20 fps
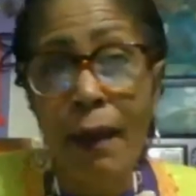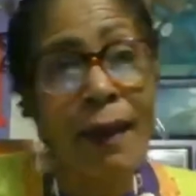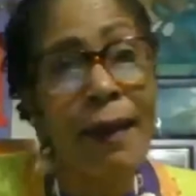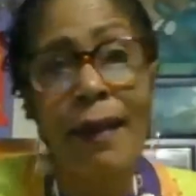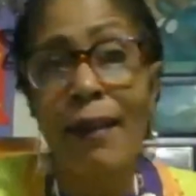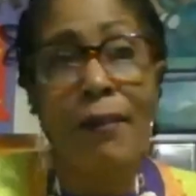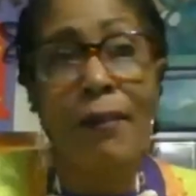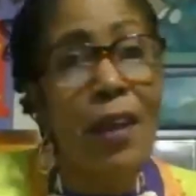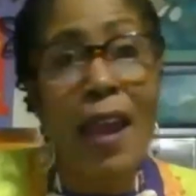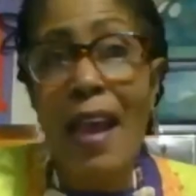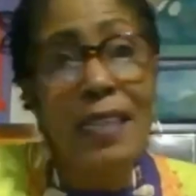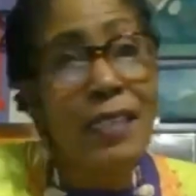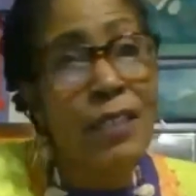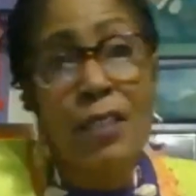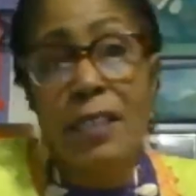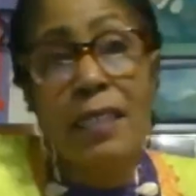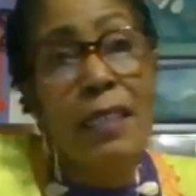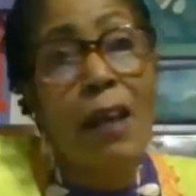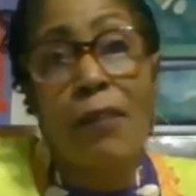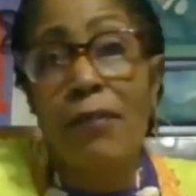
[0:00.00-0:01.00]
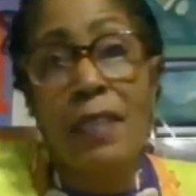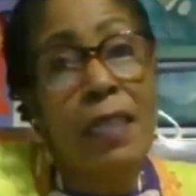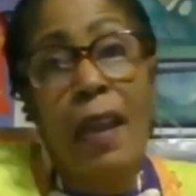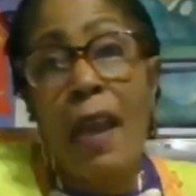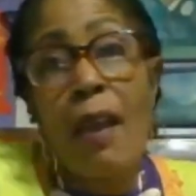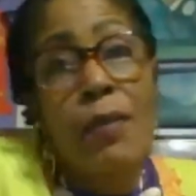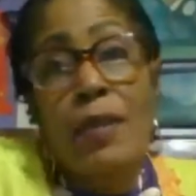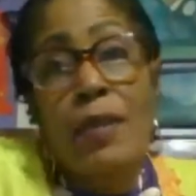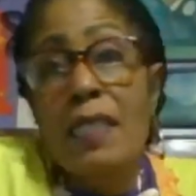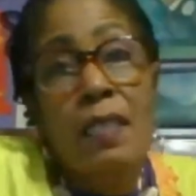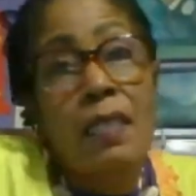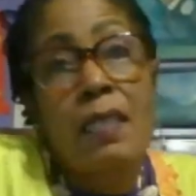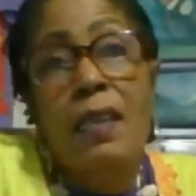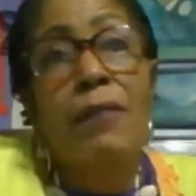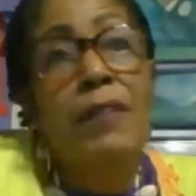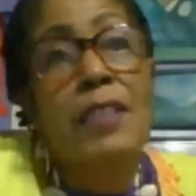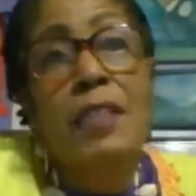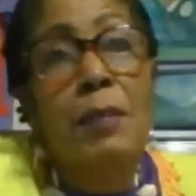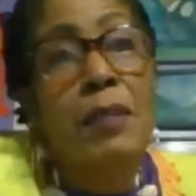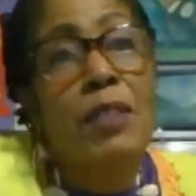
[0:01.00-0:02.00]
If you ask yourself today, what's the
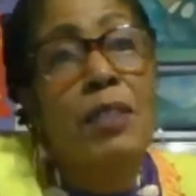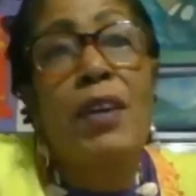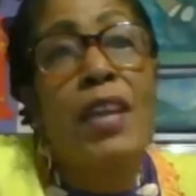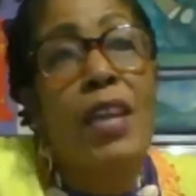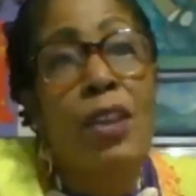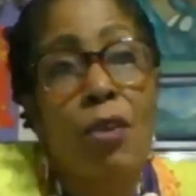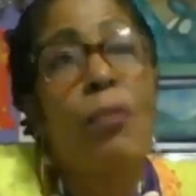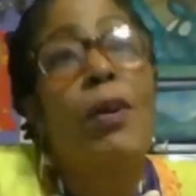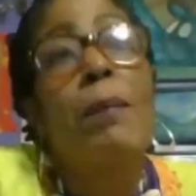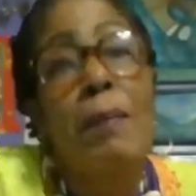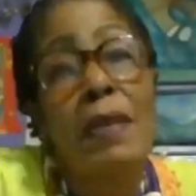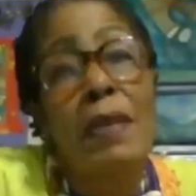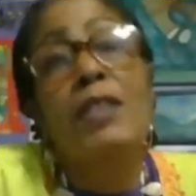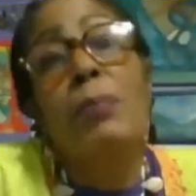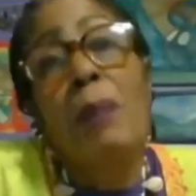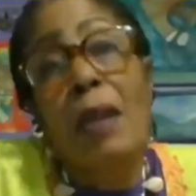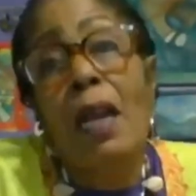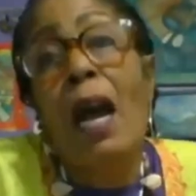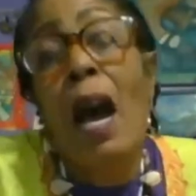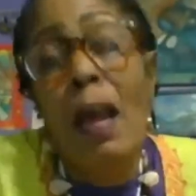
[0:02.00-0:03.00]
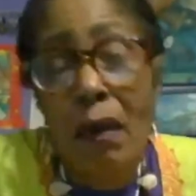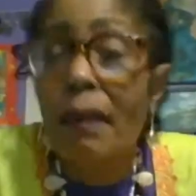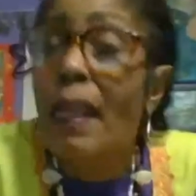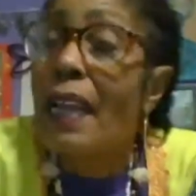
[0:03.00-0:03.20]
difference between you and Mitch McConnell?